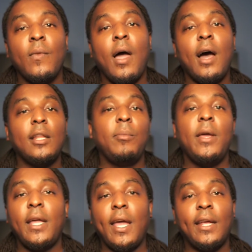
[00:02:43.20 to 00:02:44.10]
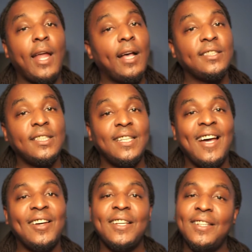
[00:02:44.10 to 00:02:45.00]
holla back and I'll see
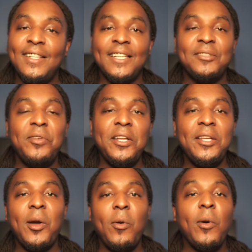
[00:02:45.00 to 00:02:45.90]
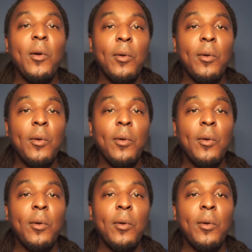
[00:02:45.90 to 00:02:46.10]
y'all at the next video.